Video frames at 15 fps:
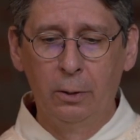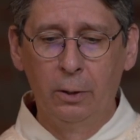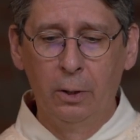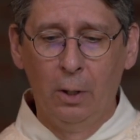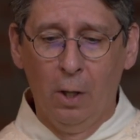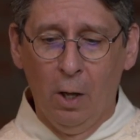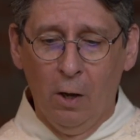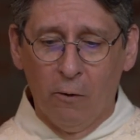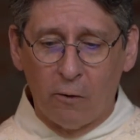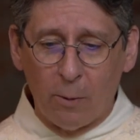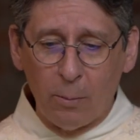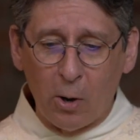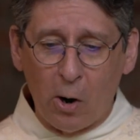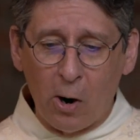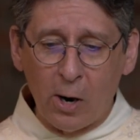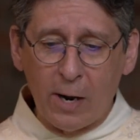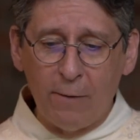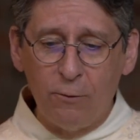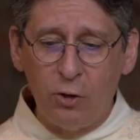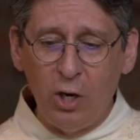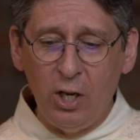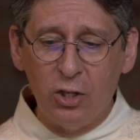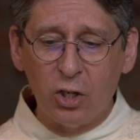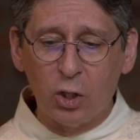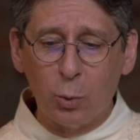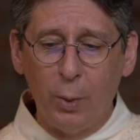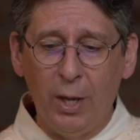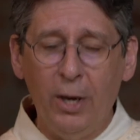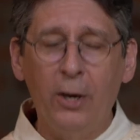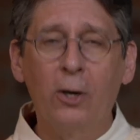From the heart of Jesus,
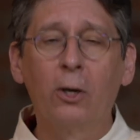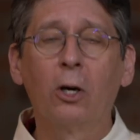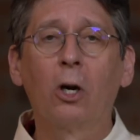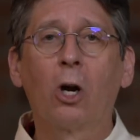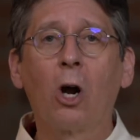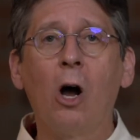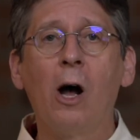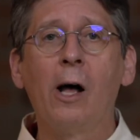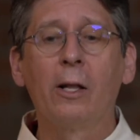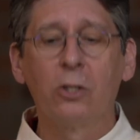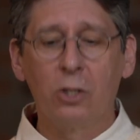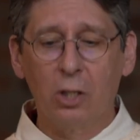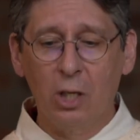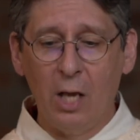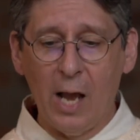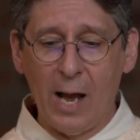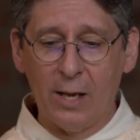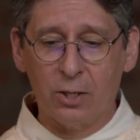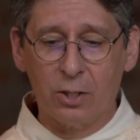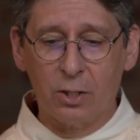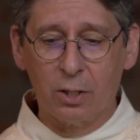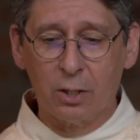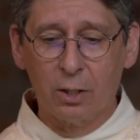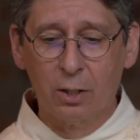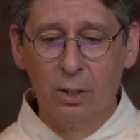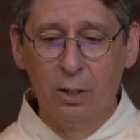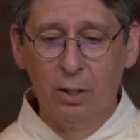we hear God's yes,